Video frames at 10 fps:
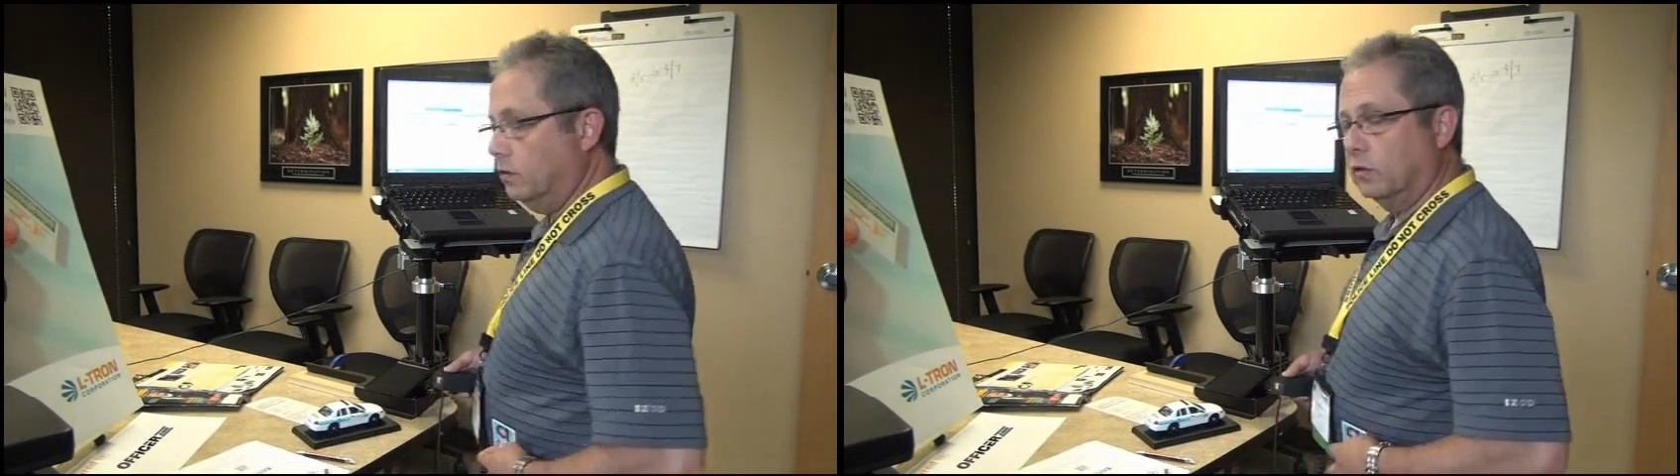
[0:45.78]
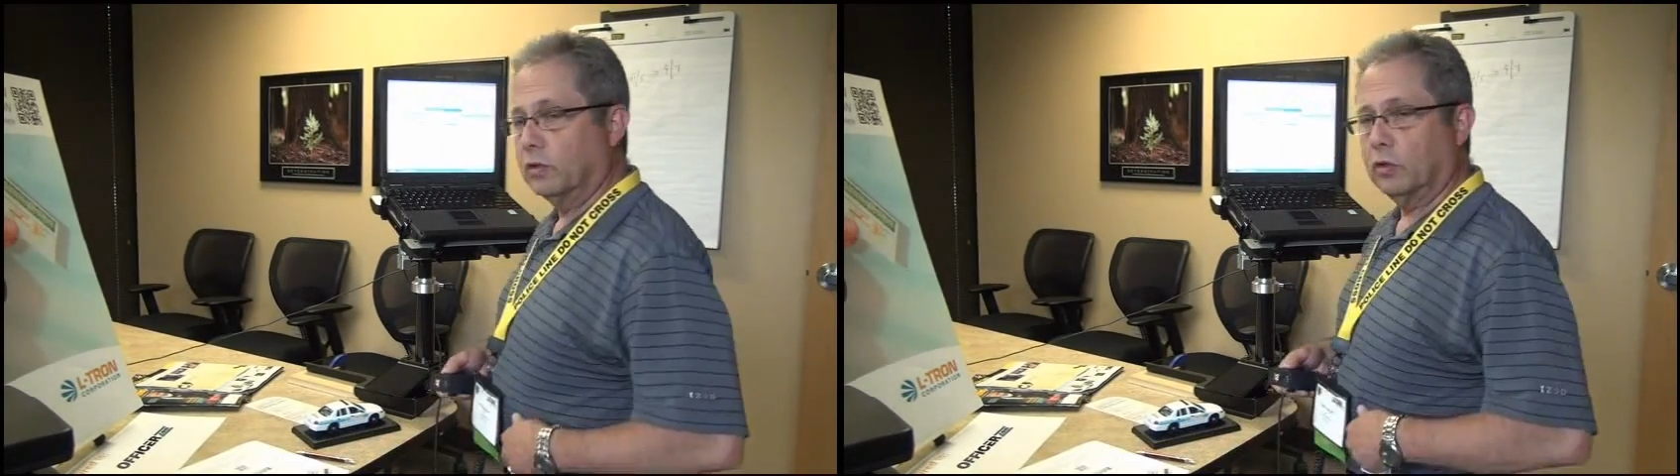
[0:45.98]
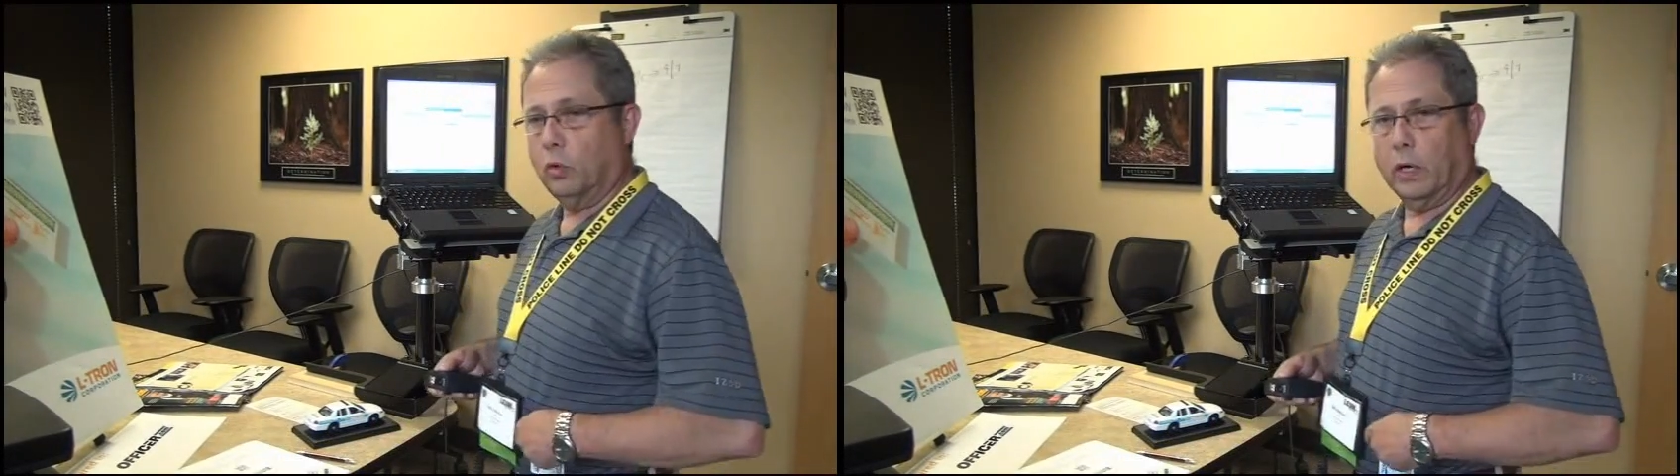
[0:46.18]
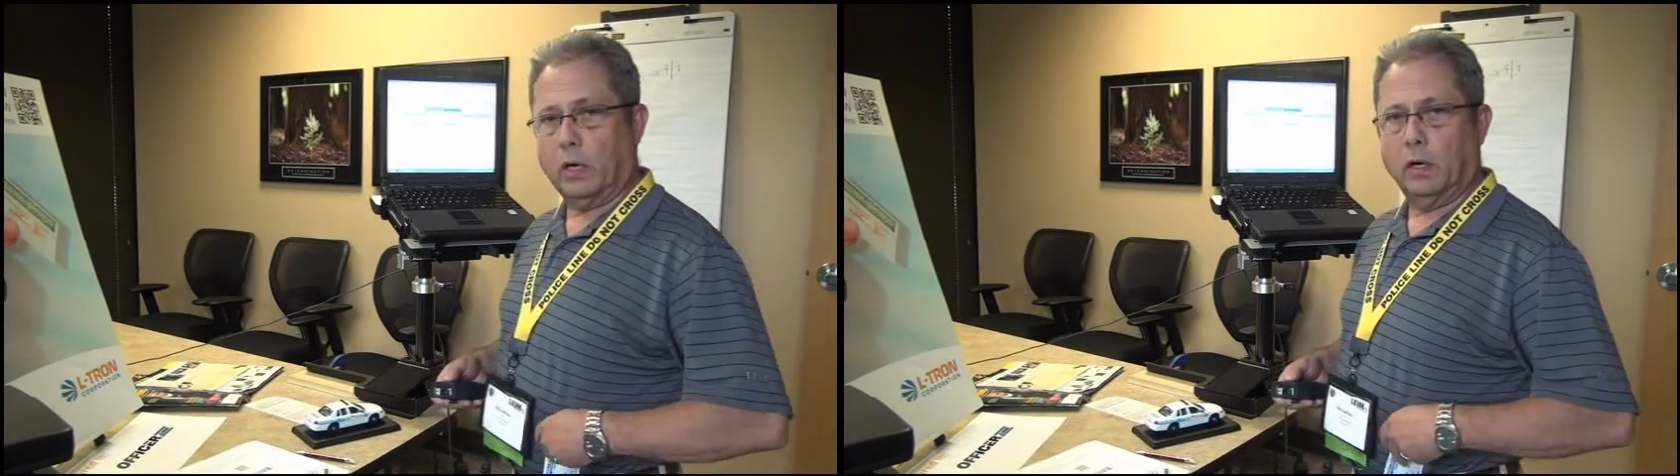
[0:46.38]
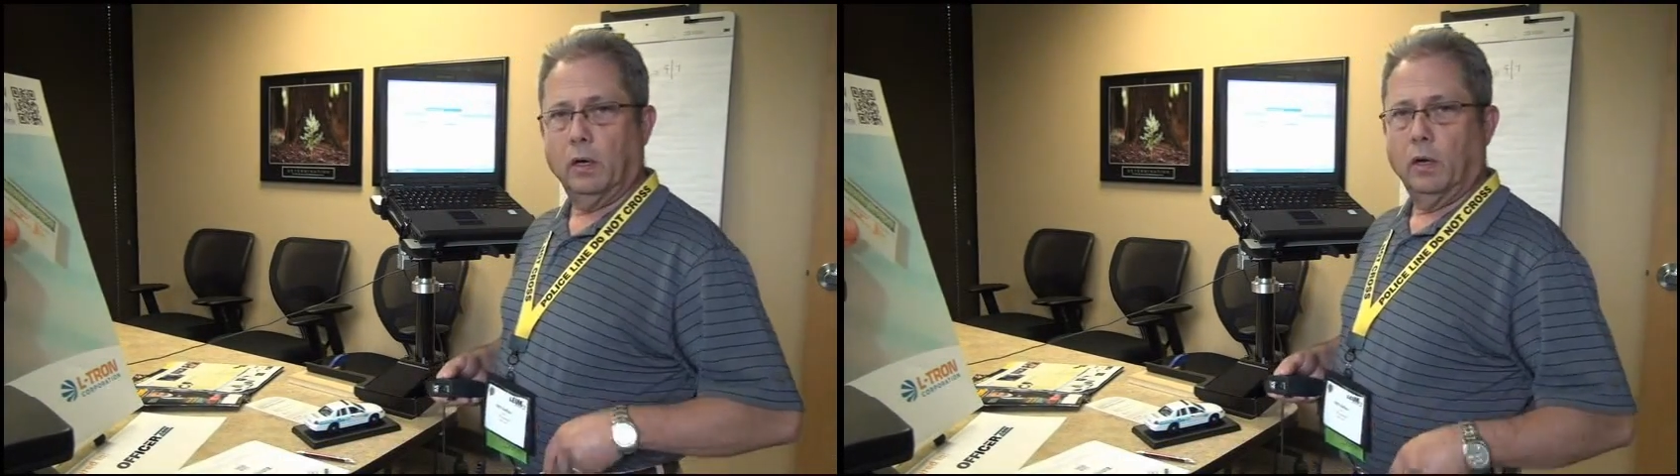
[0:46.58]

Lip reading: It's a quick